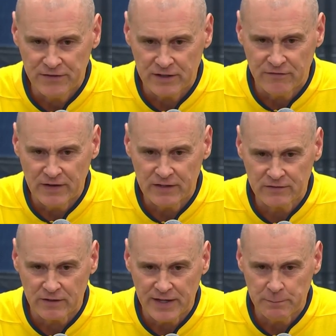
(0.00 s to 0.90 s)
the
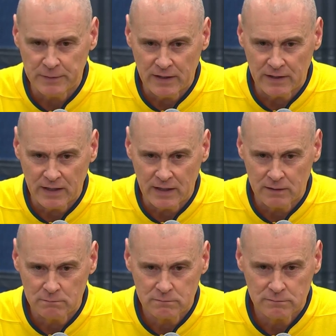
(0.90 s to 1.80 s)
events in an NBA
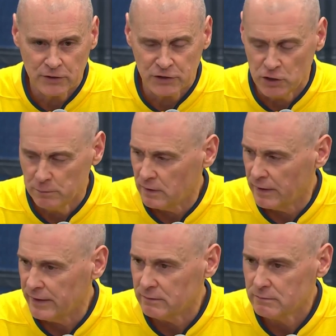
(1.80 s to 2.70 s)
game
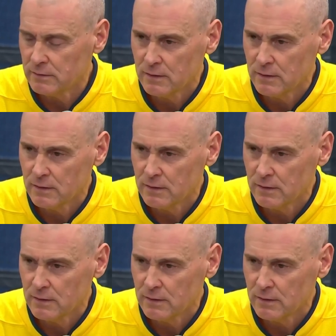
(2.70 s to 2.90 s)
accumulate.